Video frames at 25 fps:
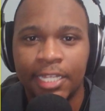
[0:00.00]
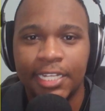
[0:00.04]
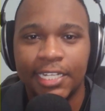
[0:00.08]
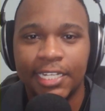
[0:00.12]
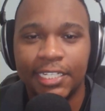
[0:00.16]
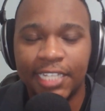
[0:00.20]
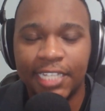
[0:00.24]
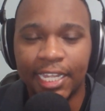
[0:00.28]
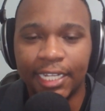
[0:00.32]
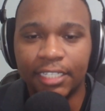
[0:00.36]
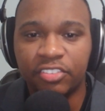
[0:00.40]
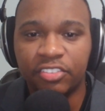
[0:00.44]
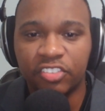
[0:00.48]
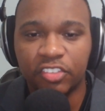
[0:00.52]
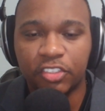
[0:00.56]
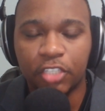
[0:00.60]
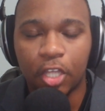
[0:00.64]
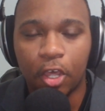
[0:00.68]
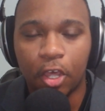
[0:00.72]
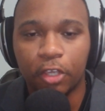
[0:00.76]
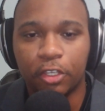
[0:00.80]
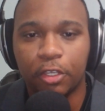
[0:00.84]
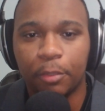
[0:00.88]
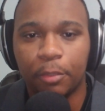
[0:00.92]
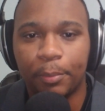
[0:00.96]
Let's
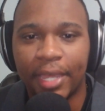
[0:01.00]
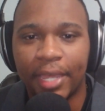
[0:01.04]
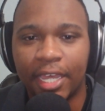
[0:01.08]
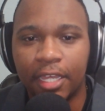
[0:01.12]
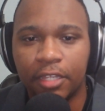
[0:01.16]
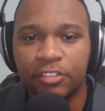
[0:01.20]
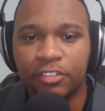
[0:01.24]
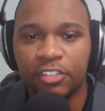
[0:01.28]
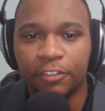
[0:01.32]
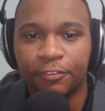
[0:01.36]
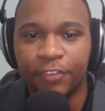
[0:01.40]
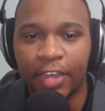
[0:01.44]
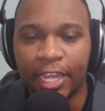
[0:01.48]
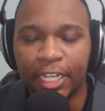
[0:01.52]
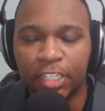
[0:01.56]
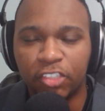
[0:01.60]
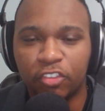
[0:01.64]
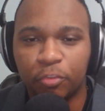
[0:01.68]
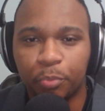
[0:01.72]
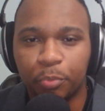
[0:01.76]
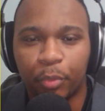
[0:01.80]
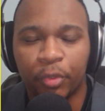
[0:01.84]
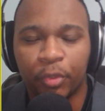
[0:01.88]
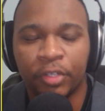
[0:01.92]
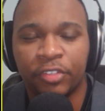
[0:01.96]
talk about the vice
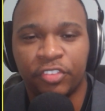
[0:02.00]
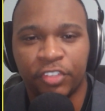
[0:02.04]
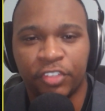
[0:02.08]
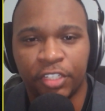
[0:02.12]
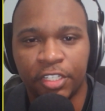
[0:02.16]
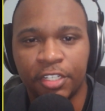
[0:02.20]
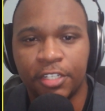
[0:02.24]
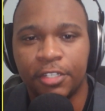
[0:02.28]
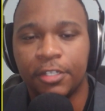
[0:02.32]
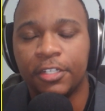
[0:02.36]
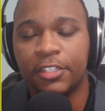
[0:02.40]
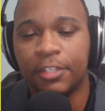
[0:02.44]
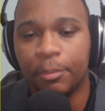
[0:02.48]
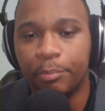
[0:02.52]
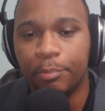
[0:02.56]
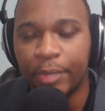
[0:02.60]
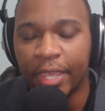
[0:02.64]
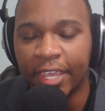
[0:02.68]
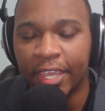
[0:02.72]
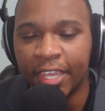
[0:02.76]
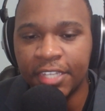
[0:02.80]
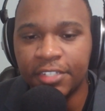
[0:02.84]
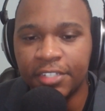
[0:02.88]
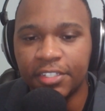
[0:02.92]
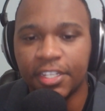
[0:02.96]
president
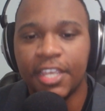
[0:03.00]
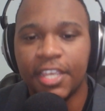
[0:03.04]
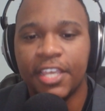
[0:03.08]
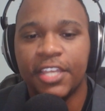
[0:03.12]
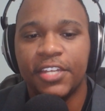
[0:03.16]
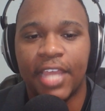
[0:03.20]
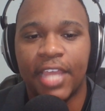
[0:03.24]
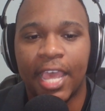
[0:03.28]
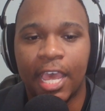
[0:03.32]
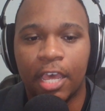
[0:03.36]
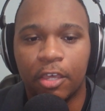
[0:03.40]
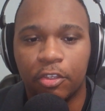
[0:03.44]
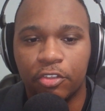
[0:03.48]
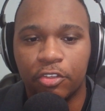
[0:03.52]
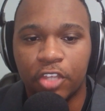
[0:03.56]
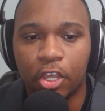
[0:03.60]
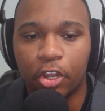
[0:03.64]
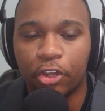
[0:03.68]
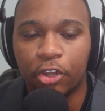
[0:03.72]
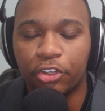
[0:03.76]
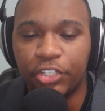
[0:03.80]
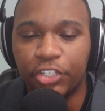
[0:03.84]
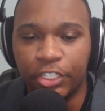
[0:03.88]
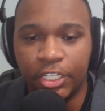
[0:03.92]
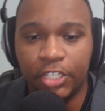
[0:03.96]
debate. Now, there
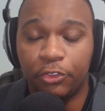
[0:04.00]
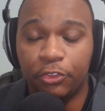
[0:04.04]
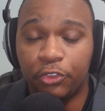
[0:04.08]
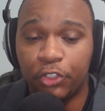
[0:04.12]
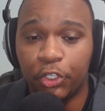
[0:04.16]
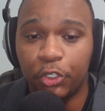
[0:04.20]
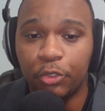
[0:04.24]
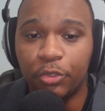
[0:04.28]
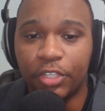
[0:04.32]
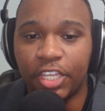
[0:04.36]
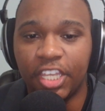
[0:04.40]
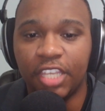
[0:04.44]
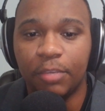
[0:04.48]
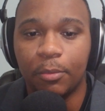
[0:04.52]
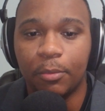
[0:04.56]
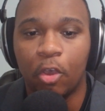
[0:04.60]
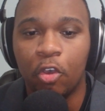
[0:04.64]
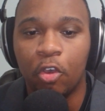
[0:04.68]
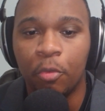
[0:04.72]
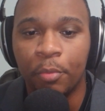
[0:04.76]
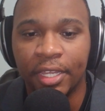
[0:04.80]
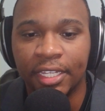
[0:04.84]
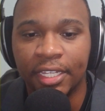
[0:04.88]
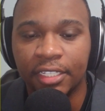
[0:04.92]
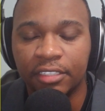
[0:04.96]
are two key
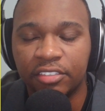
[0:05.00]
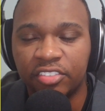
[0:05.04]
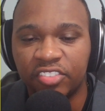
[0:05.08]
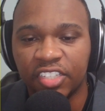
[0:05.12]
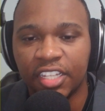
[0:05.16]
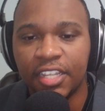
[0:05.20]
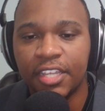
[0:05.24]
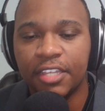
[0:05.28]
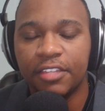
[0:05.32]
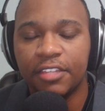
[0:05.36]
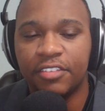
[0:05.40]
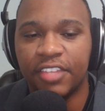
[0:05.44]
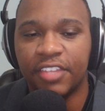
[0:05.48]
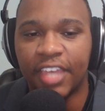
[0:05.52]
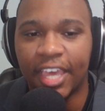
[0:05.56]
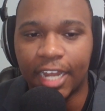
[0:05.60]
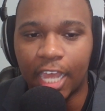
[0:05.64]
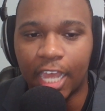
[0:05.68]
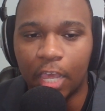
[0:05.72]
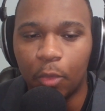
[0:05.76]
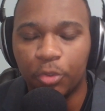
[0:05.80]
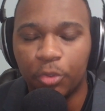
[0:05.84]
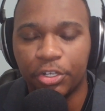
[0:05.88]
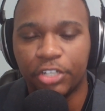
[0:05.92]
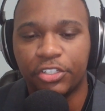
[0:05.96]
moments that I
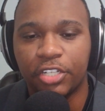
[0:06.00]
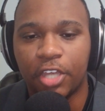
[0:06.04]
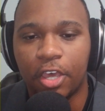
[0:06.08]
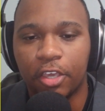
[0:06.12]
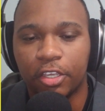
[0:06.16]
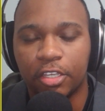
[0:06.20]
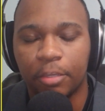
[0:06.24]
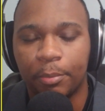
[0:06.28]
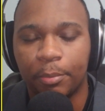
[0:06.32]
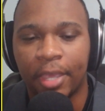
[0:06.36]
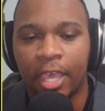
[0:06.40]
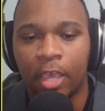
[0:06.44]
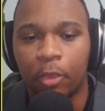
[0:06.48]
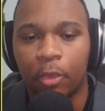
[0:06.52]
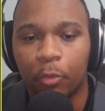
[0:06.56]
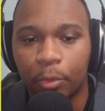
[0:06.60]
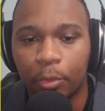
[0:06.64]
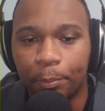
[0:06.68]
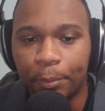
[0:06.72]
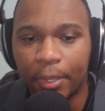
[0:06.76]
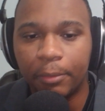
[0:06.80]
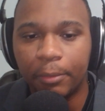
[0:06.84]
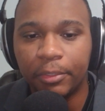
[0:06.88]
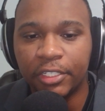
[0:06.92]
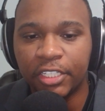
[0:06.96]
want to talk about.
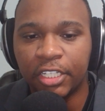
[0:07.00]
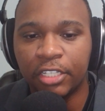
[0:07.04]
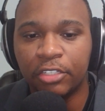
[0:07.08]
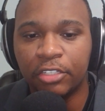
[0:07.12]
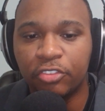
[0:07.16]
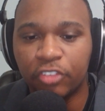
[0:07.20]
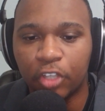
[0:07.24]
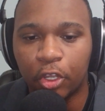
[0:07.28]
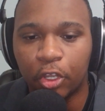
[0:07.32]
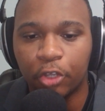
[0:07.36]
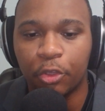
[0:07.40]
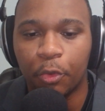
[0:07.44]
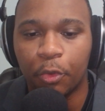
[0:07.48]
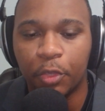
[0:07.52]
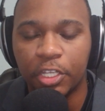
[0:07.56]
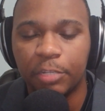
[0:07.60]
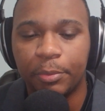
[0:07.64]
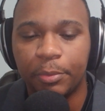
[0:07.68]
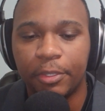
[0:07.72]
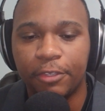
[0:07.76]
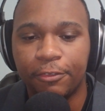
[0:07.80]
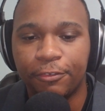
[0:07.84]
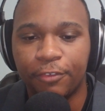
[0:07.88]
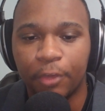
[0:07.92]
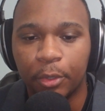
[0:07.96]
Republicans are going to
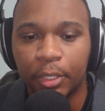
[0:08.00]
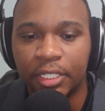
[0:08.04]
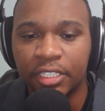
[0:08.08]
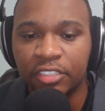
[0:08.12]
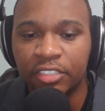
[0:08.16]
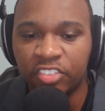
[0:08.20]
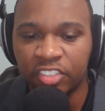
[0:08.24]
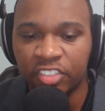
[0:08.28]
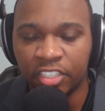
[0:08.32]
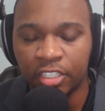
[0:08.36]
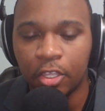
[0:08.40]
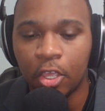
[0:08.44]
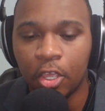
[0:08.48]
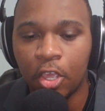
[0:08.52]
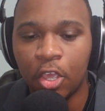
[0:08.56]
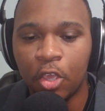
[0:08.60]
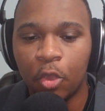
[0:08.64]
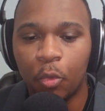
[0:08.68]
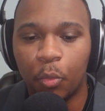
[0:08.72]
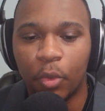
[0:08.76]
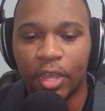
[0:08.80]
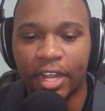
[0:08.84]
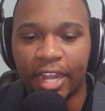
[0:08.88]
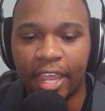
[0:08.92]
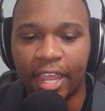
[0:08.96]
be focusing
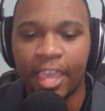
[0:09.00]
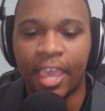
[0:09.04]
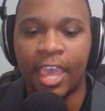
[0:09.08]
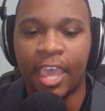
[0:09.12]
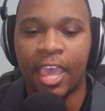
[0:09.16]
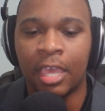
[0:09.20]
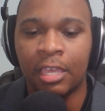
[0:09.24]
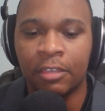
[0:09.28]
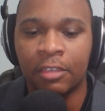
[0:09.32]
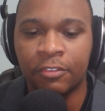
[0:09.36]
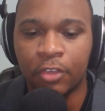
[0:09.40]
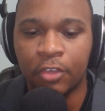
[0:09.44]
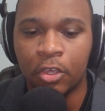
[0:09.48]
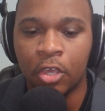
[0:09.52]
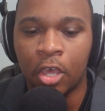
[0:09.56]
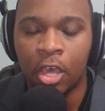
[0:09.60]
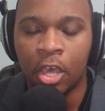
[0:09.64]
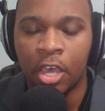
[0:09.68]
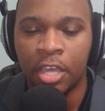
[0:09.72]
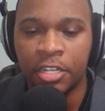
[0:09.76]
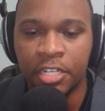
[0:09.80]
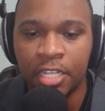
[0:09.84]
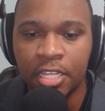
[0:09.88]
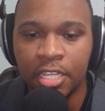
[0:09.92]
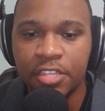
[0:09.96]
what I have
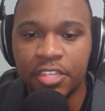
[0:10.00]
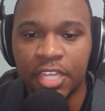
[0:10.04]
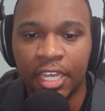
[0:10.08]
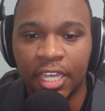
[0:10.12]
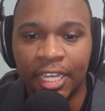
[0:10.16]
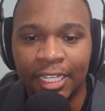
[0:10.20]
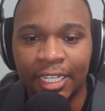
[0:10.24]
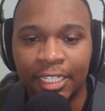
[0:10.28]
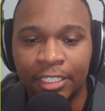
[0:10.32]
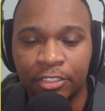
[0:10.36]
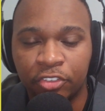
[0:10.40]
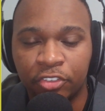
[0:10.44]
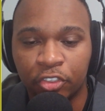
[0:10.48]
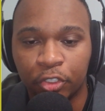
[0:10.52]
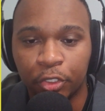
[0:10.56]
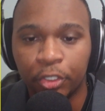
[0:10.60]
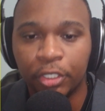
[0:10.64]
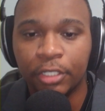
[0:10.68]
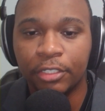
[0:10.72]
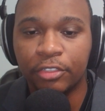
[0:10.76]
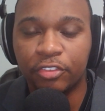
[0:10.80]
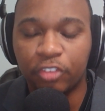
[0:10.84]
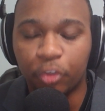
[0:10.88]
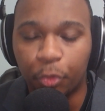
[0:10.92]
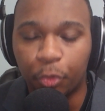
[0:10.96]
on the other
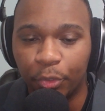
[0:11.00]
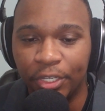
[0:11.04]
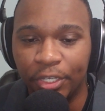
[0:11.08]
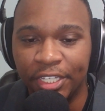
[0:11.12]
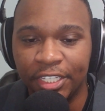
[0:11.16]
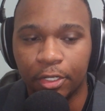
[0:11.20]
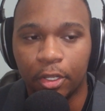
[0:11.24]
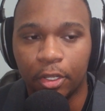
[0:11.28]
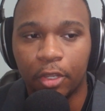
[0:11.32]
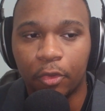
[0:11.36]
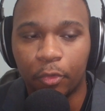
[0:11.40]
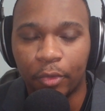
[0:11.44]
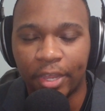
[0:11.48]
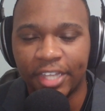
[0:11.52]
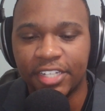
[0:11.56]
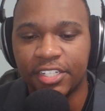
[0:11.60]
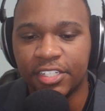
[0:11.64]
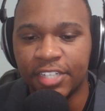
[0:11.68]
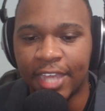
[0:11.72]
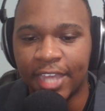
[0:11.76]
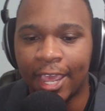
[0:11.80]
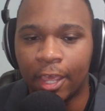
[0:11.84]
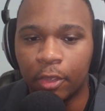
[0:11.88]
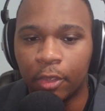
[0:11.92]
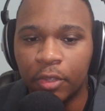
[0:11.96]
screen right
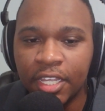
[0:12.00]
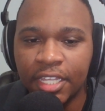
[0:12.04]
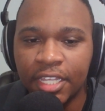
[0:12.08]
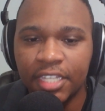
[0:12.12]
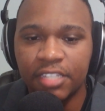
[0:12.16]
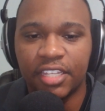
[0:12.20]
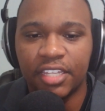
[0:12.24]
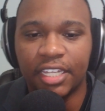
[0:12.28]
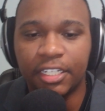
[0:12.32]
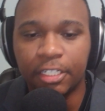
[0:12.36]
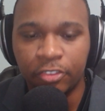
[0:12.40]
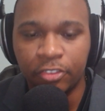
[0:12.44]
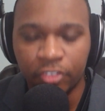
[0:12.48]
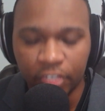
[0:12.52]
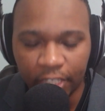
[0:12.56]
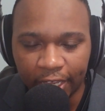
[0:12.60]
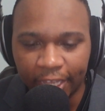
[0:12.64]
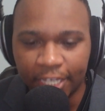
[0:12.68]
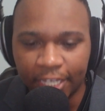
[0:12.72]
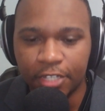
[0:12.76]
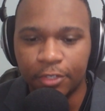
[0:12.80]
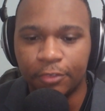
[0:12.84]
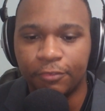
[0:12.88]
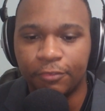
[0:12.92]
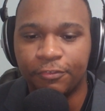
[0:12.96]
now. And that is
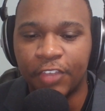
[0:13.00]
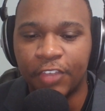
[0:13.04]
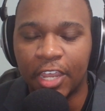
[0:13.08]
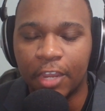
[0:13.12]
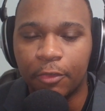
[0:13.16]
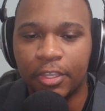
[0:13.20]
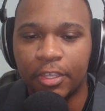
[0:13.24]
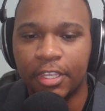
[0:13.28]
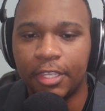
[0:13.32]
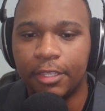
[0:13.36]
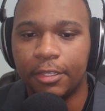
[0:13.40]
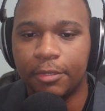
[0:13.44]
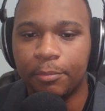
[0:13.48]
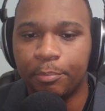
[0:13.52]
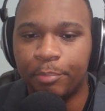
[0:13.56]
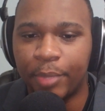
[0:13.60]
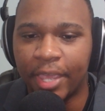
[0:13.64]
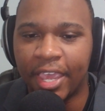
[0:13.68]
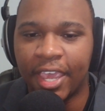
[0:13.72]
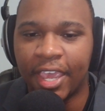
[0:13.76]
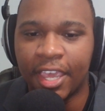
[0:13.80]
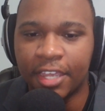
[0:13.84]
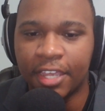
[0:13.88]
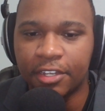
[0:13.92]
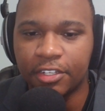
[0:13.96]
a very
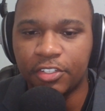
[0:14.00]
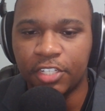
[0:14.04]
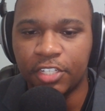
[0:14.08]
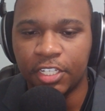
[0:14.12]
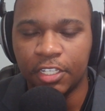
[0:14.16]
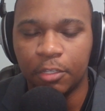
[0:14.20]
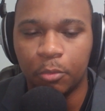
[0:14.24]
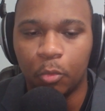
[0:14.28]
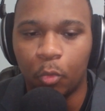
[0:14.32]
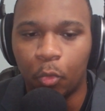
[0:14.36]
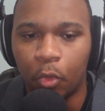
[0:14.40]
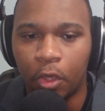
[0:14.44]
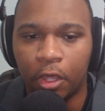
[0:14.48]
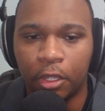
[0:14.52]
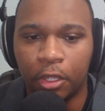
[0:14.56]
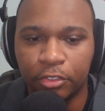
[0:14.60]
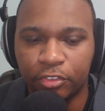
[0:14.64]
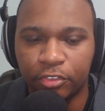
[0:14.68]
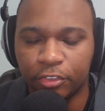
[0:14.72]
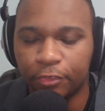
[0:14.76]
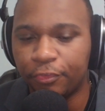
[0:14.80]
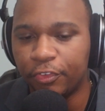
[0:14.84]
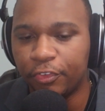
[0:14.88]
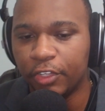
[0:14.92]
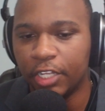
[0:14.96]
bad Tim Walz
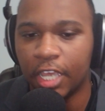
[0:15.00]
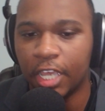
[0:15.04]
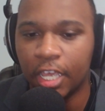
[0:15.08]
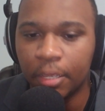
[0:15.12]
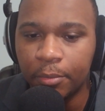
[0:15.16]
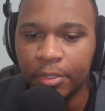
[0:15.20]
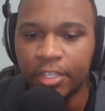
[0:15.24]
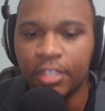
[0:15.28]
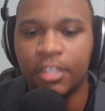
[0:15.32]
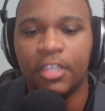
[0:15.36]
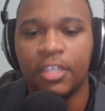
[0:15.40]
flub.